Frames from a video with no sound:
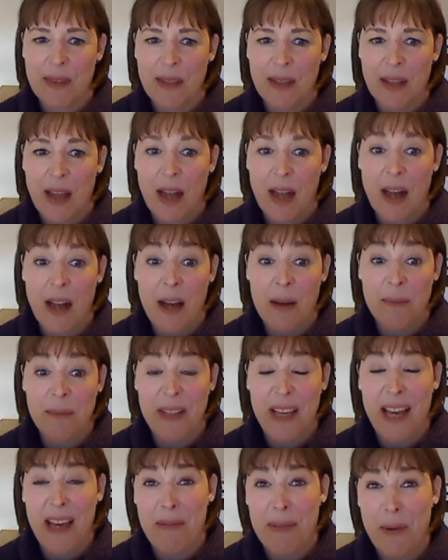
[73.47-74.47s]

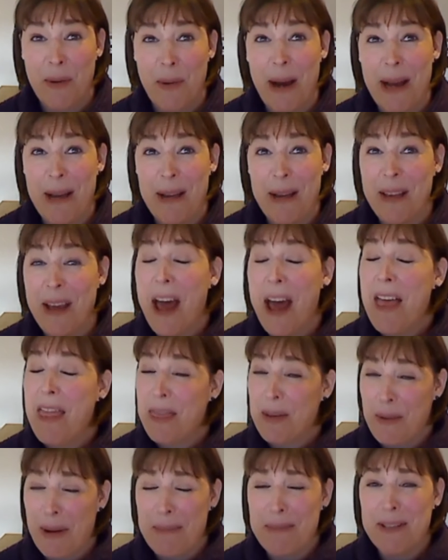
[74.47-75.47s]

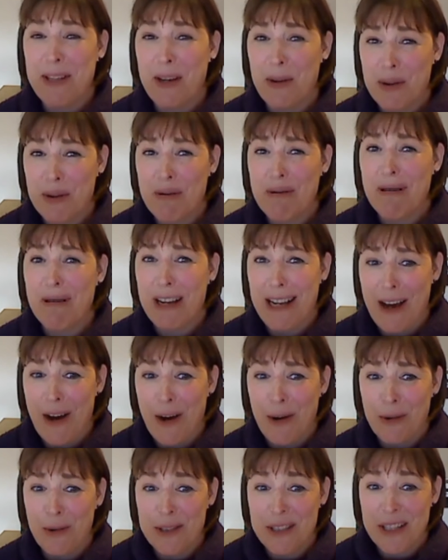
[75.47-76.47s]
The website was really
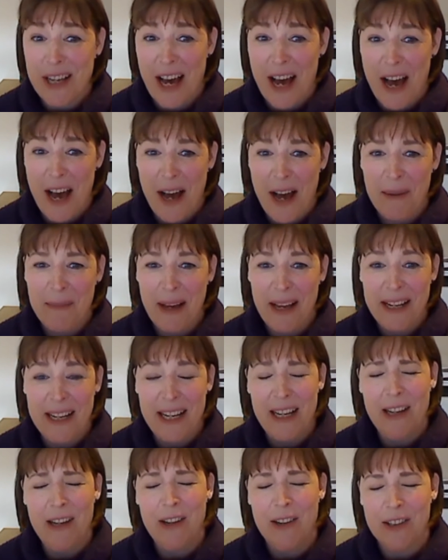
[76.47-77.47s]
old and
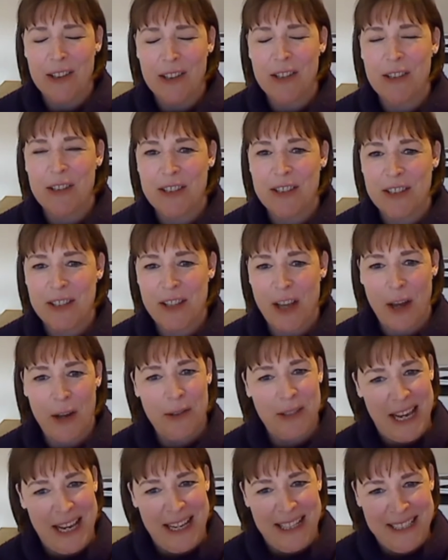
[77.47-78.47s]
it looked so
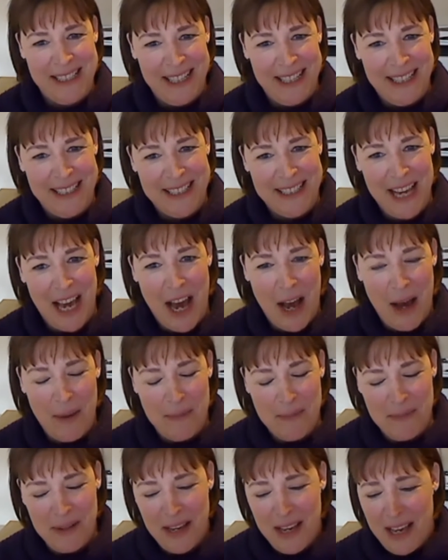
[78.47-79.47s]
dated.
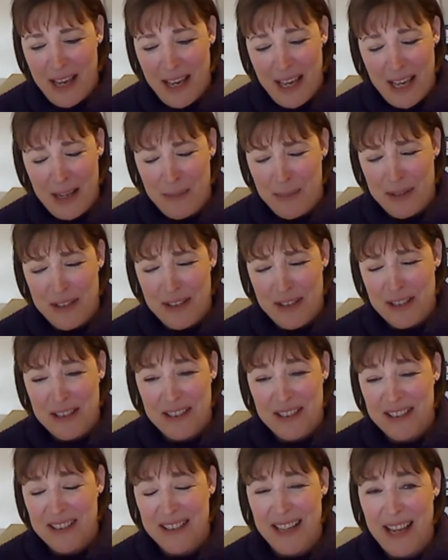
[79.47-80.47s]
It was
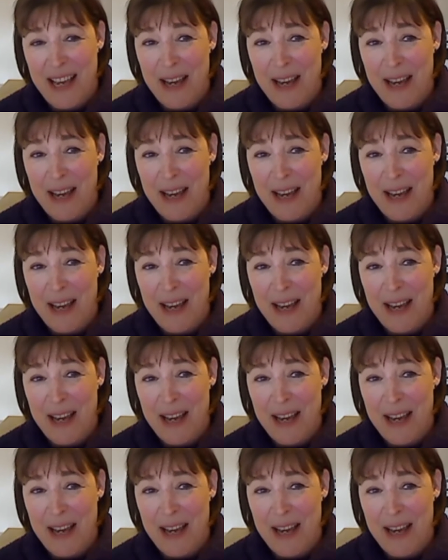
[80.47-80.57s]
just